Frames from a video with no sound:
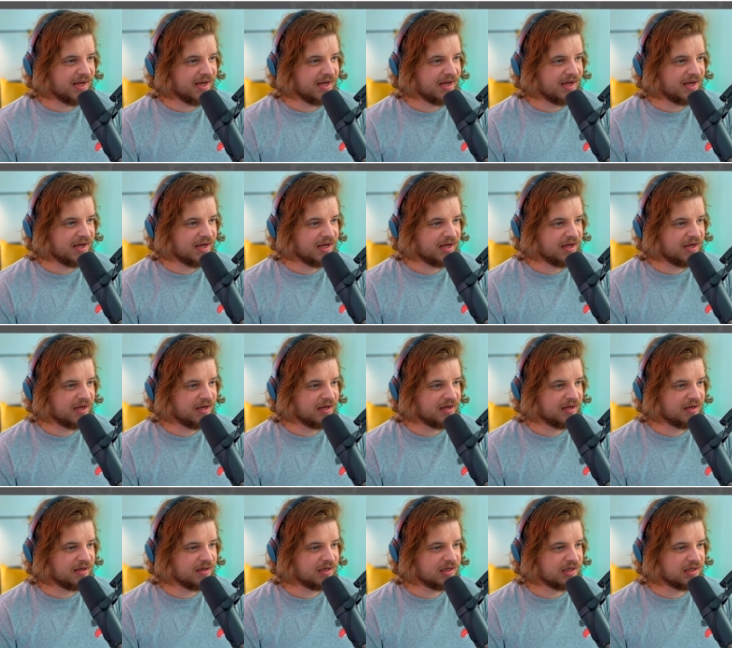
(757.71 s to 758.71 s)

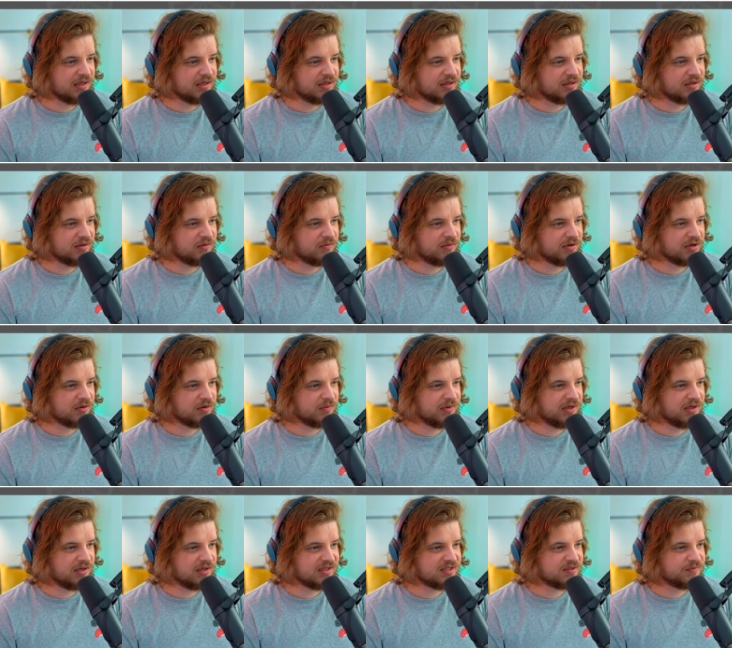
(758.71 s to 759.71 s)
Uh, what are
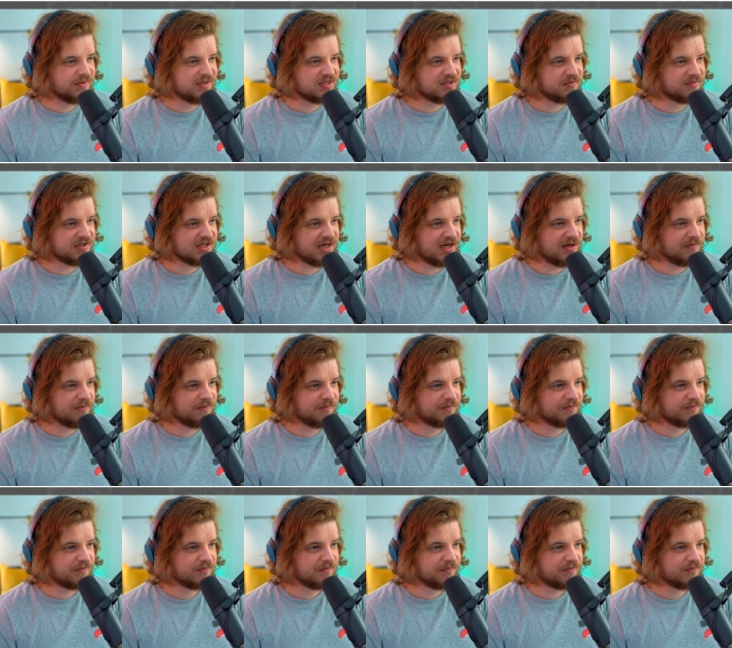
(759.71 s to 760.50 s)
we, let's spend some time.